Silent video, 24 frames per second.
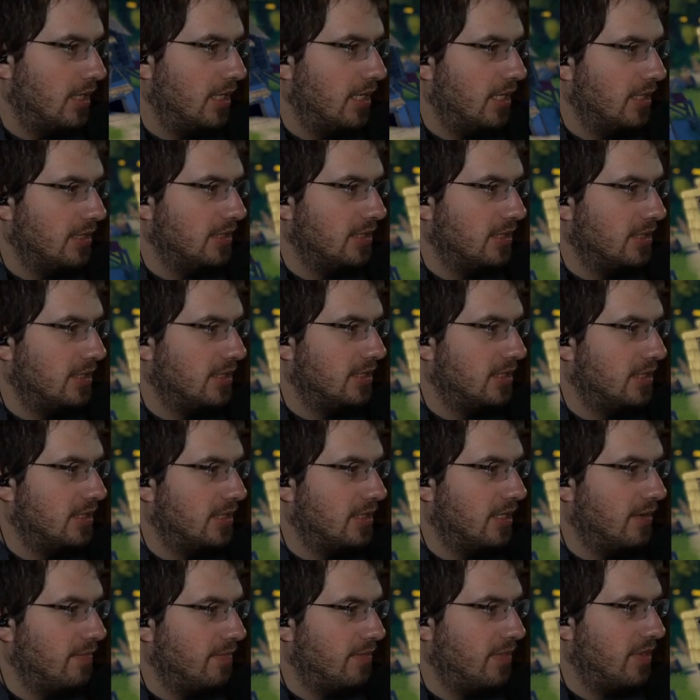Is it
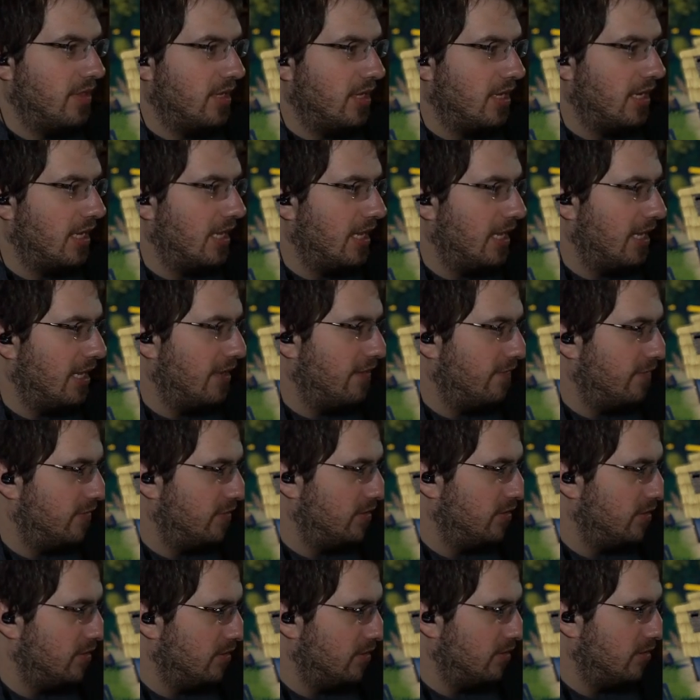something I have
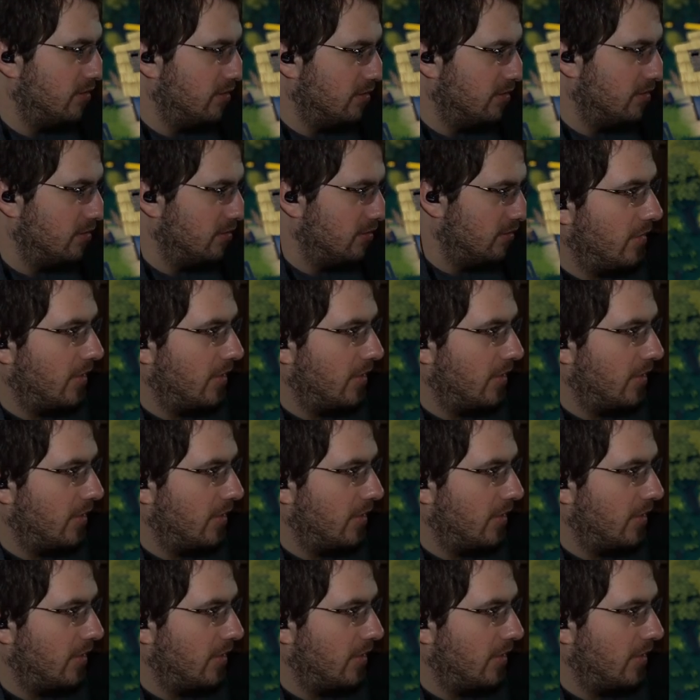to?